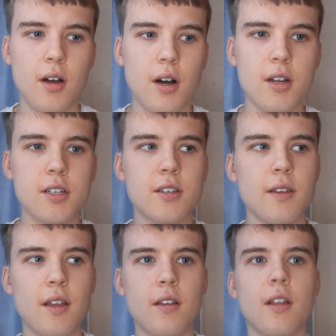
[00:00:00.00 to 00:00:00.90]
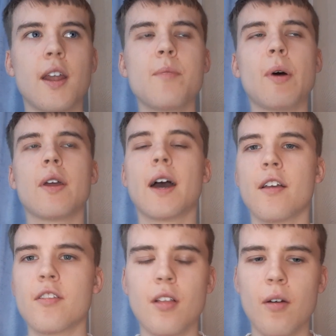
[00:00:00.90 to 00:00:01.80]
I just think like, Lebo
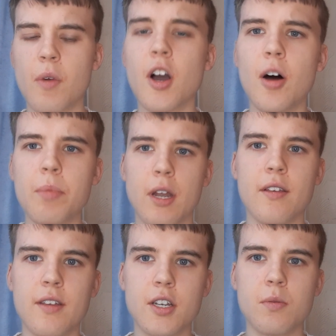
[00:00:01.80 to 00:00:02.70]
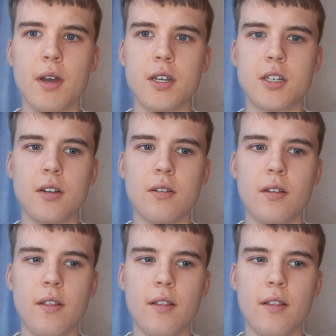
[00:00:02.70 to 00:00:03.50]
has like we can't be in a situation,